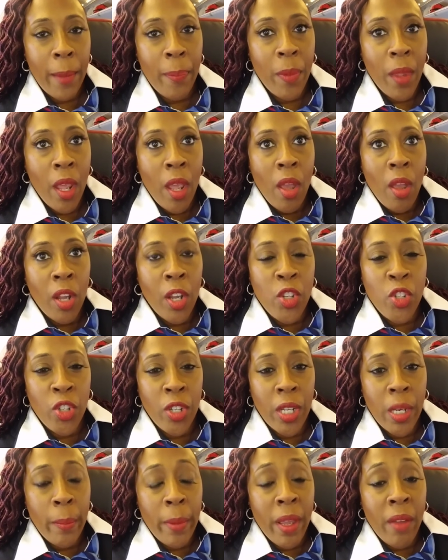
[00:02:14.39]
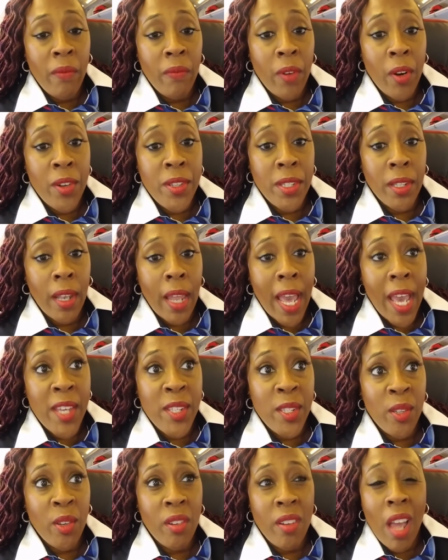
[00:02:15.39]
because you're going to be in first class, so you're
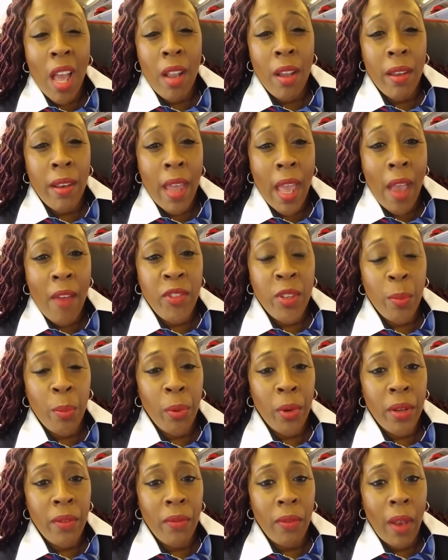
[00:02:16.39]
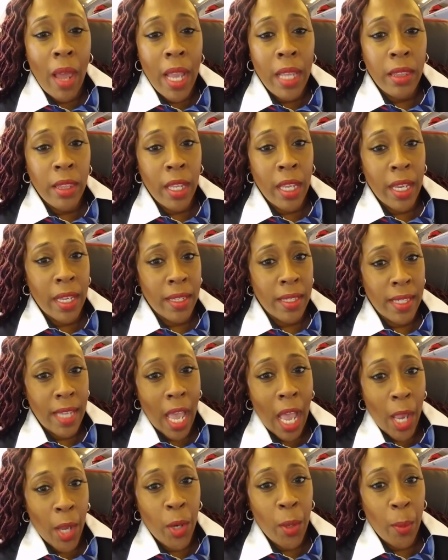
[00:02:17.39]
not going to have to pre-flight the
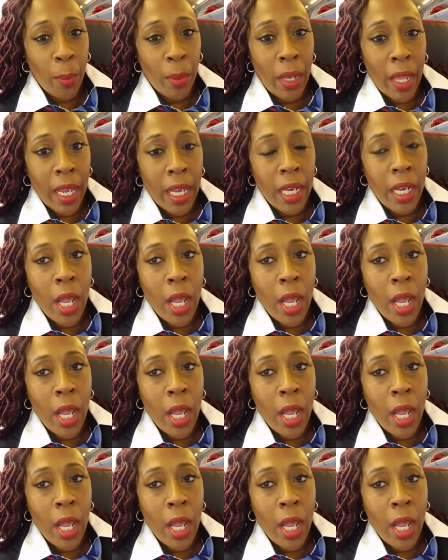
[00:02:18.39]
entire plane.